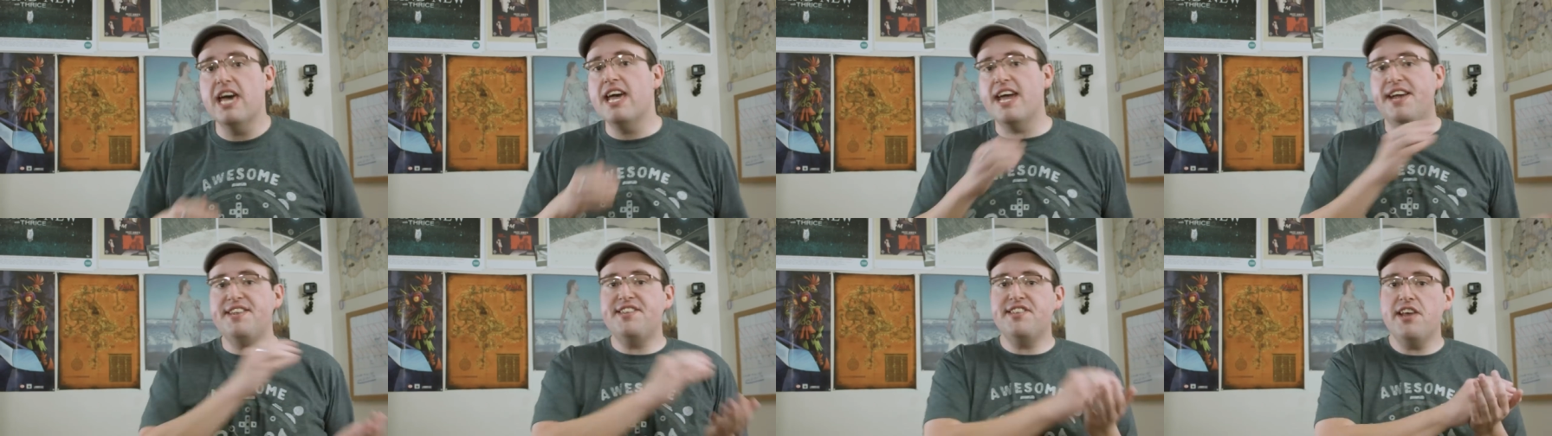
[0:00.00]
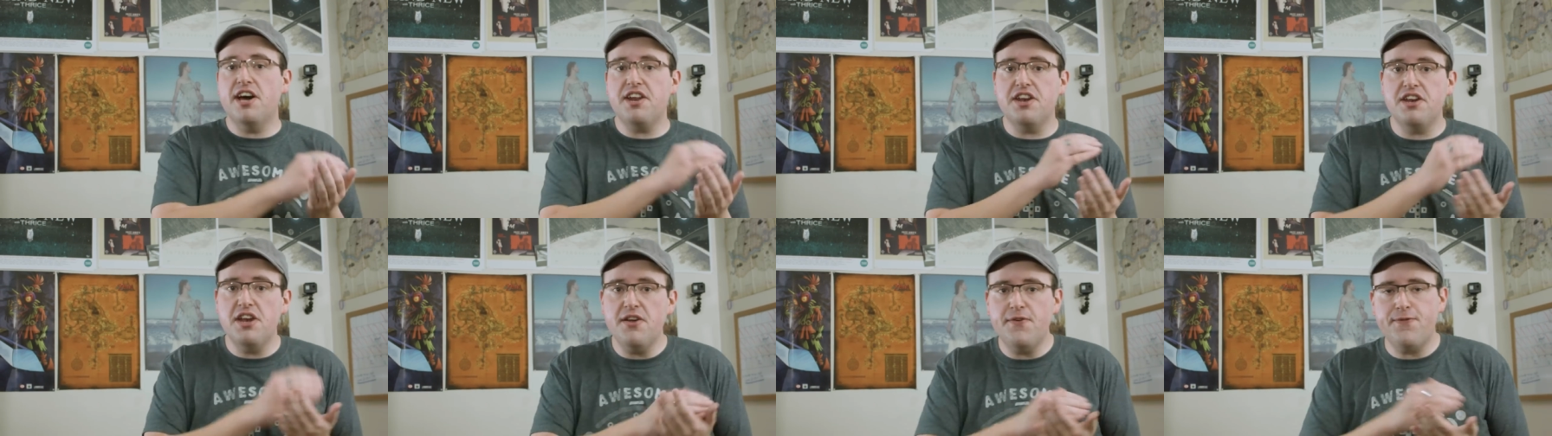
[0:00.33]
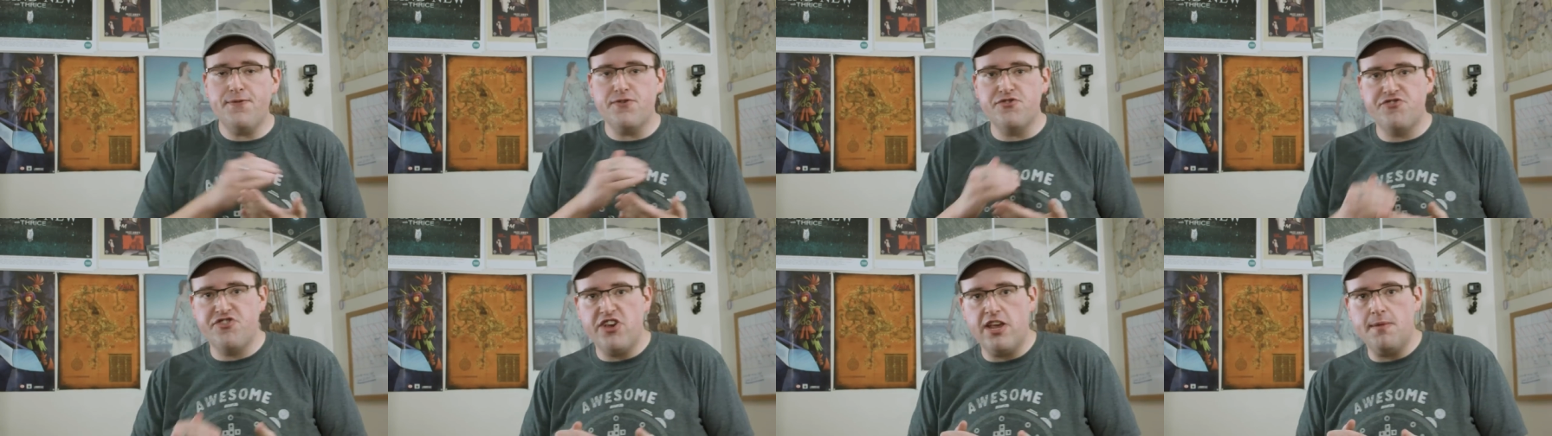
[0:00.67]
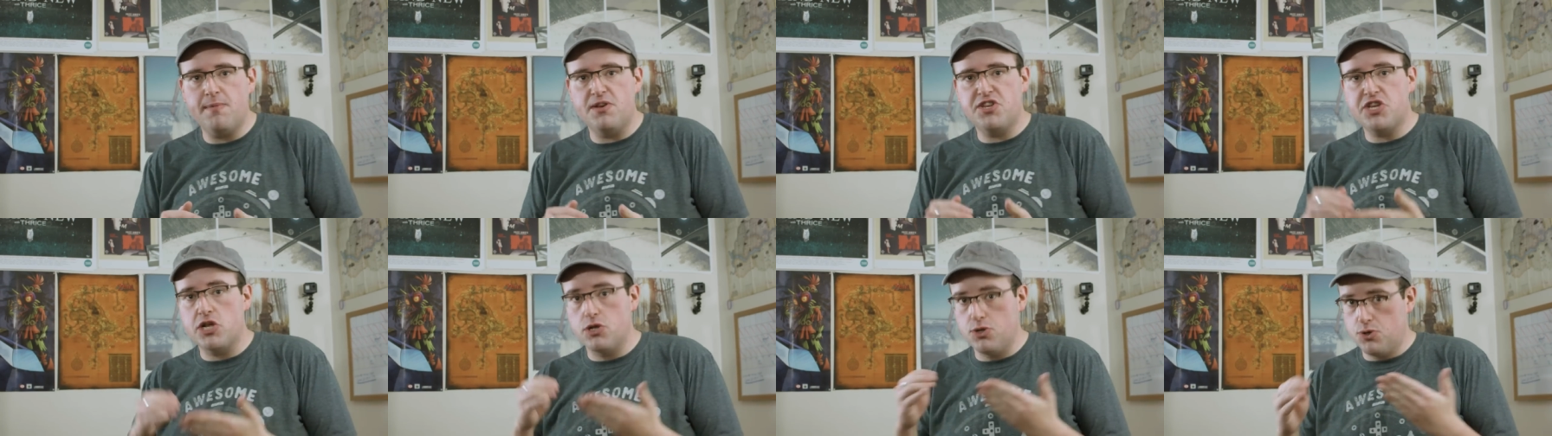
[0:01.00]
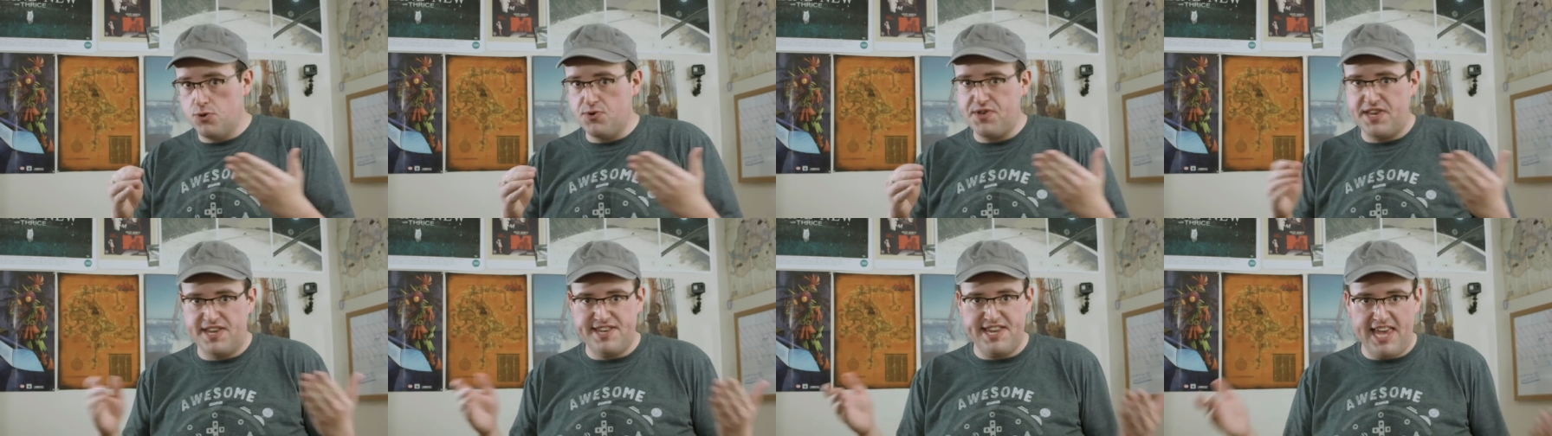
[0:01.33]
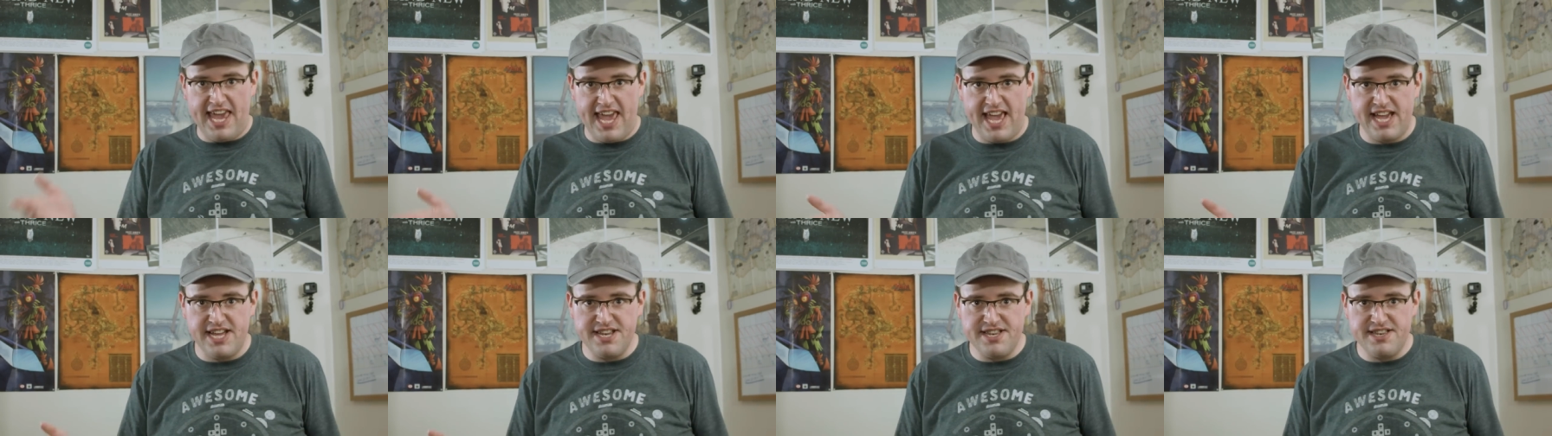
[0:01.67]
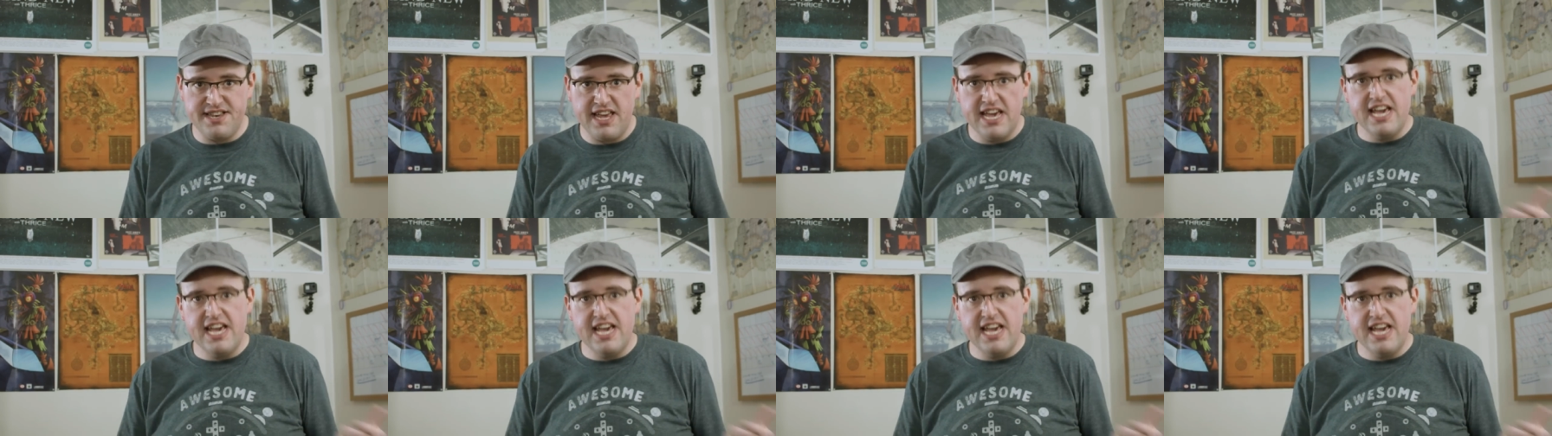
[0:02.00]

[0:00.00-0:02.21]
It's not enough for Jaime to lose his hand,